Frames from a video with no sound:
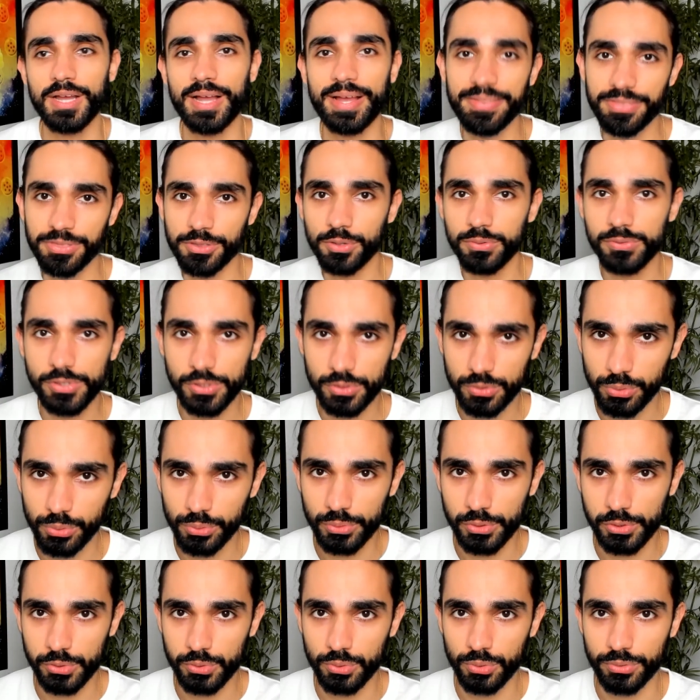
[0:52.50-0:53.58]
And those are cool
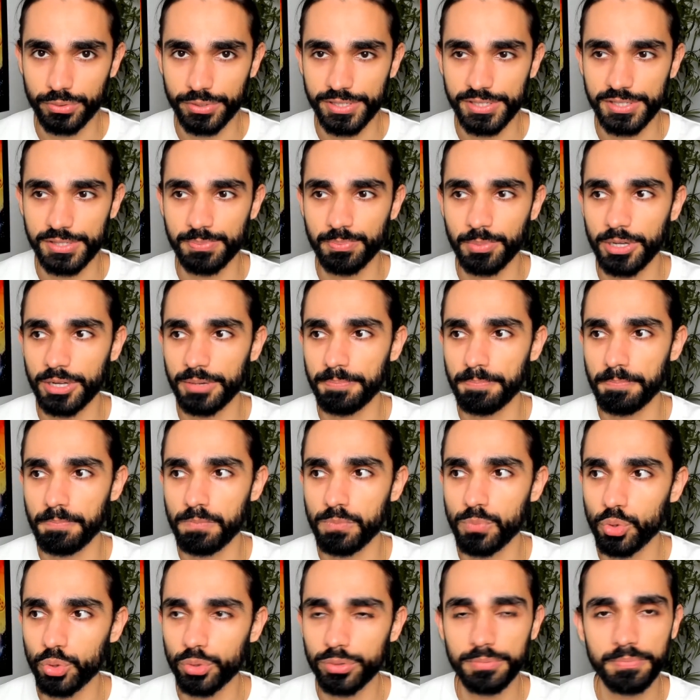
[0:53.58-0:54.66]
stories, but
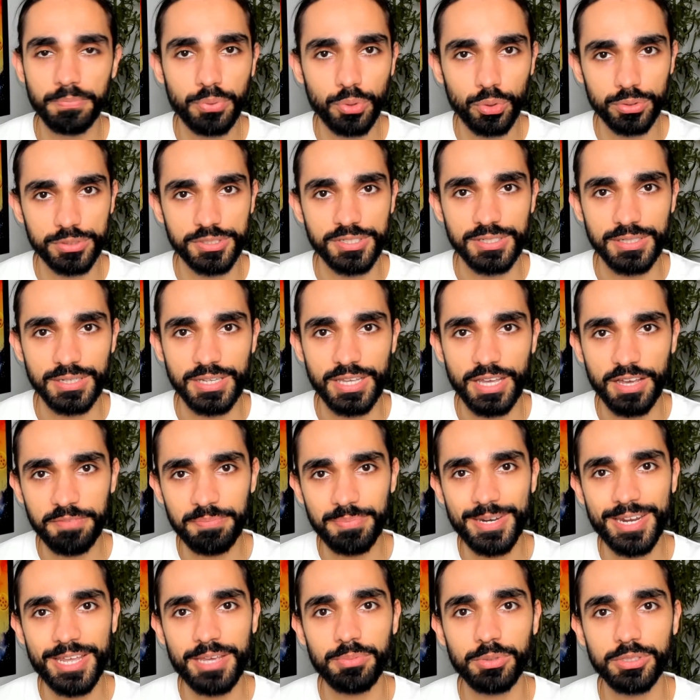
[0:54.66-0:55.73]
more importantly, I've
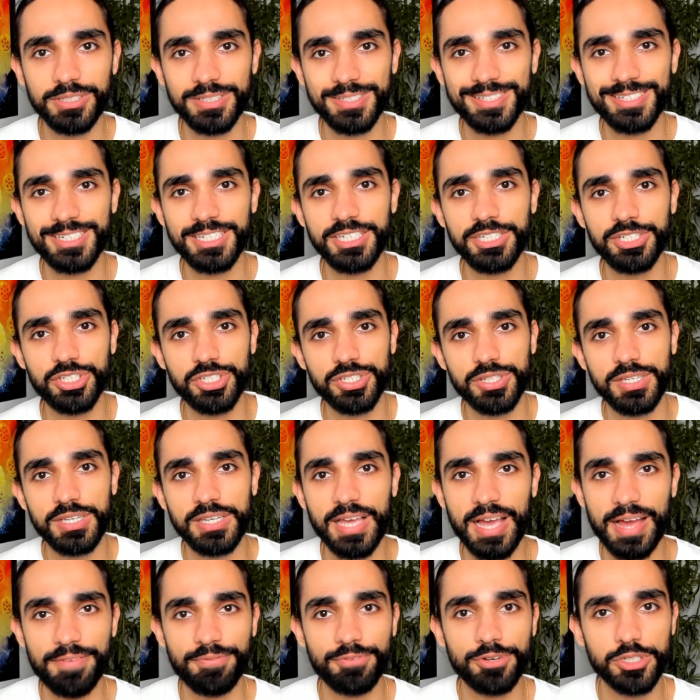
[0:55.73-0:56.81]
been able to teach
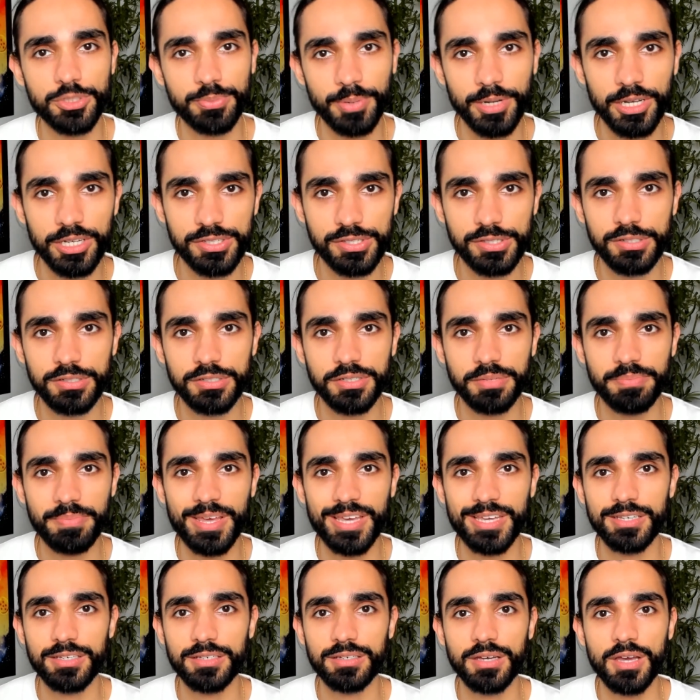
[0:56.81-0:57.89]
the average person to
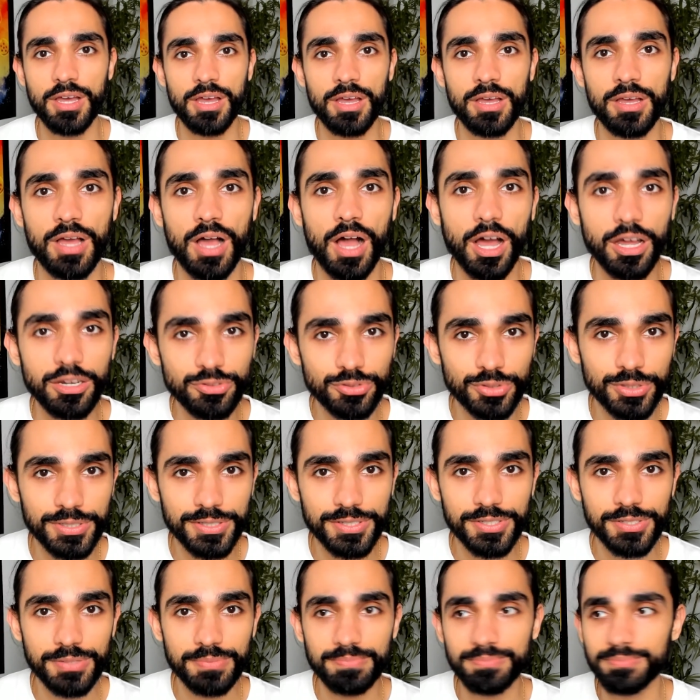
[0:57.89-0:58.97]
make
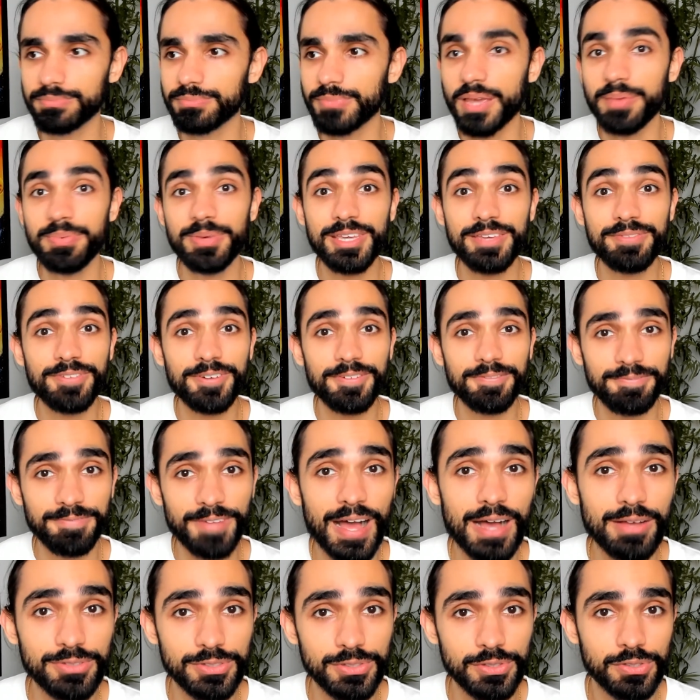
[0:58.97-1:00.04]
hundreds, maybe even
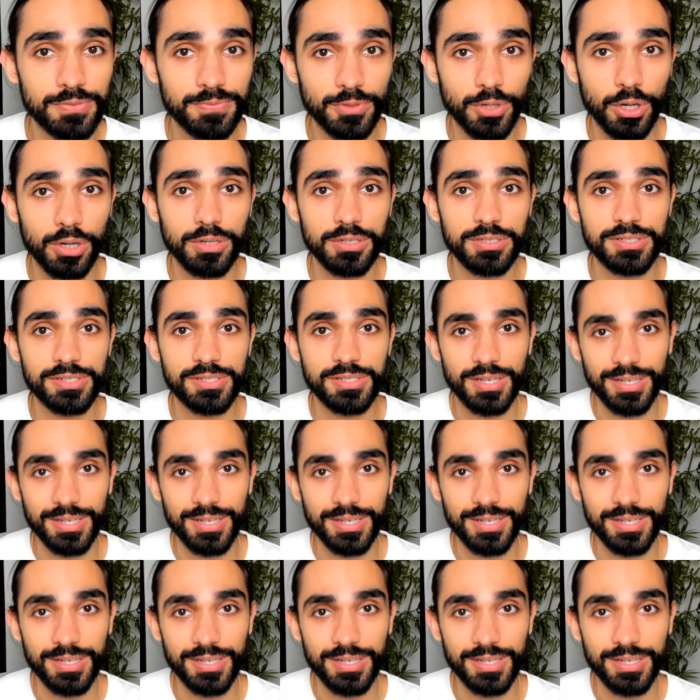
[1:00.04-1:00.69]
thousands of dollars a